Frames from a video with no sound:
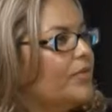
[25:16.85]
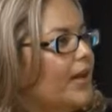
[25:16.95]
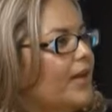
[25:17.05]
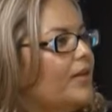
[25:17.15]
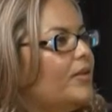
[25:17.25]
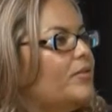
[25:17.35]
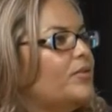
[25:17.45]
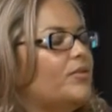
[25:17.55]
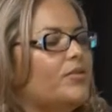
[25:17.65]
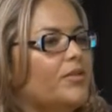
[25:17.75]
of the
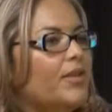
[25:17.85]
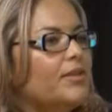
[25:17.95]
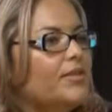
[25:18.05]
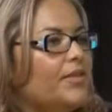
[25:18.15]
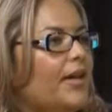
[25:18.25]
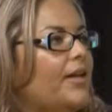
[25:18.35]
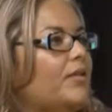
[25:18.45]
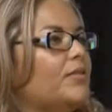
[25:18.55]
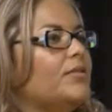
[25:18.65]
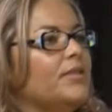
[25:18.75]
house, you're going to talk to the
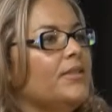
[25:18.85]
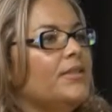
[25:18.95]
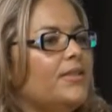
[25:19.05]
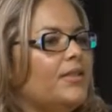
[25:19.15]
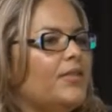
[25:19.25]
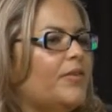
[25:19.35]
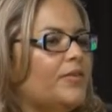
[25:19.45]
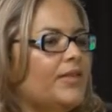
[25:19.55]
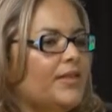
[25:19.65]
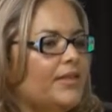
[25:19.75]
child, see if
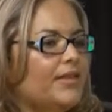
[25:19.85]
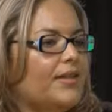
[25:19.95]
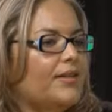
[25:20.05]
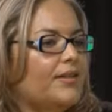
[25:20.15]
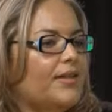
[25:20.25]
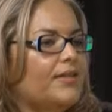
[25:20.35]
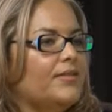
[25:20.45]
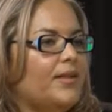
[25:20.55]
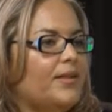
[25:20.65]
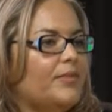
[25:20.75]
there's anything
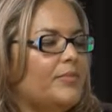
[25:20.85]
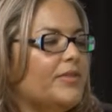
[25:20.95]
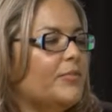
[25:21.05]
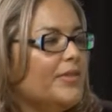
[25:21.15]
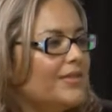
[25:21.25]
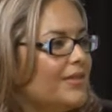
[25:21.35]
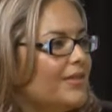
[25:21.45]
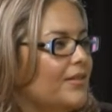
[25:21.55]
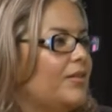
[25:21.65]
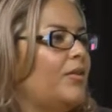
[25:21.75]
that is
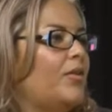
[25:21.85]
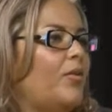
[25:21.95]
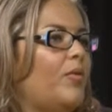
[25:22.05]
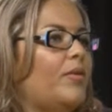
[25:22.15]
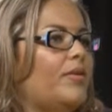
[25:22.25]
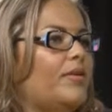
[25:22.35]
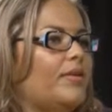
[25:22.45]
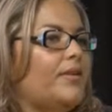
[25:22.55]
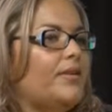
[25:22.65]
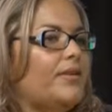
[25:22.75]
missing
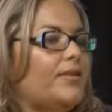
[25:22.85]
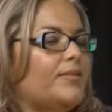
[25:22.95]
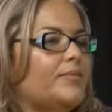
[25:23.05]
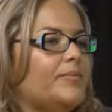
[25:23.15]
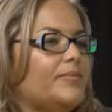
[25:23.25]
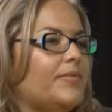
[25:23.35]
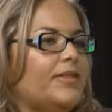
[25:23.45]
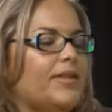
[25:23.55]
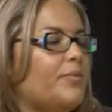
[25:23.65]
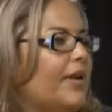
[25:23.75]
or
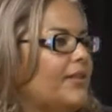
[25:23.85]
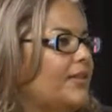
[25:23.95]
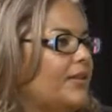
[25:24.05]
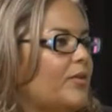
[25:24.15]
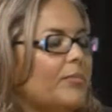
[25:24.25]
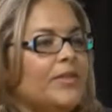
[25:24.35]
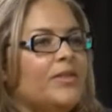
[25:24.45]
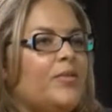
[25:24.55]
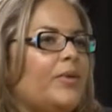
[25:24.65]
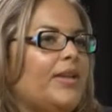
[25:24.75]
that they might need help.
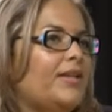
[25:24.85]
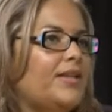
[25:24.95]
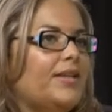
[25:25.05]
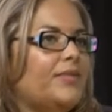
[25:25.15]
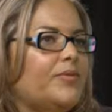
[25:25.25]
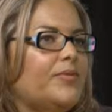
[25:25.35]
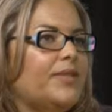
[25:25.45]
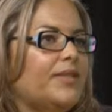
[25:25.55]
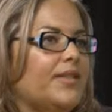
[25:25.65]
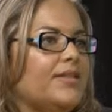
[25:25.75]
We get a lot
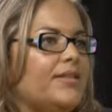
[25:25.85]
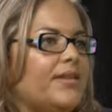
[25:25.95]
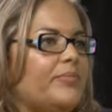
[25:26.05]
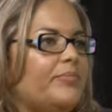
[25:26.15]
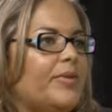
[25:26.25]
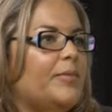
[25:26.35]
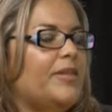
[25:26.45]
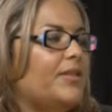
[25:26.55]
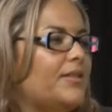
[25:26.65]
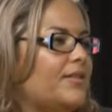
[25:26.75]
of kids that maybe
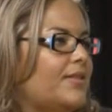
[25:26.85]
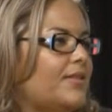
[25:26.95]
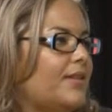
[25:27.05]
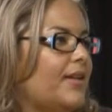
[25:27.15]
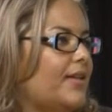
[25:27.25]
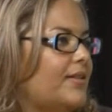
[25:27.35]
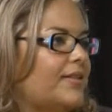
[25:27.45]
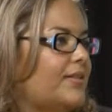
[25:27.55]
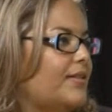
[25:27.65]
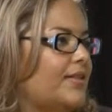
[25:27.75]
they need to see a
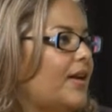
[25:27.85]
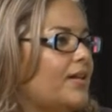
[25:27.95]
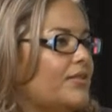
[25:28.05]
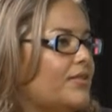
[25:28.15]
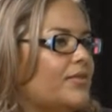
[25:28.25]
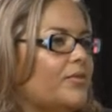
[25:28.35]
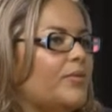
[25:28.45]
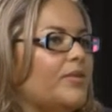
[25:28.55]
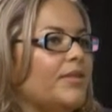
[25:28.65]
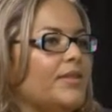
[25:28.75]
psychologist
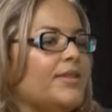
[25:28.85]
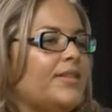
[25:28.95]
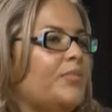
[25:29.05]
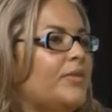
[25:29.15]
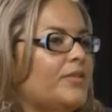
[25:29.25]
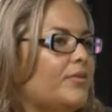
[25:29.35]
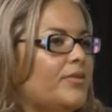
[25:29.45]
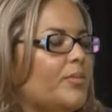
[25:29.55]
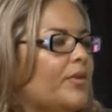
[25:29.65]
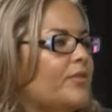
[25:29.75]
or they've been through
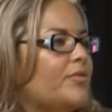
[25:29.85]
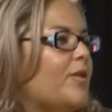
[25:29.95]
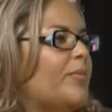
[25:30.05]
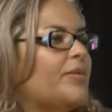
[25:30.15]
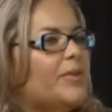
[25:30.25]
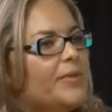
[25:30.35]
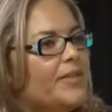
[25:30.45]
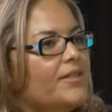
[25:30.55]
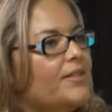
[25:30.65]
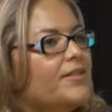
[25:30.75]
some other trauma, maybe
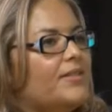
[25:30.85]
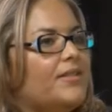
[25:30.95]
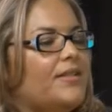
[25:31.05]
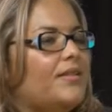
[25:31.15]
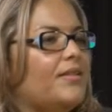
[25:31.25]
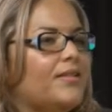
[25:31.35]
they need to see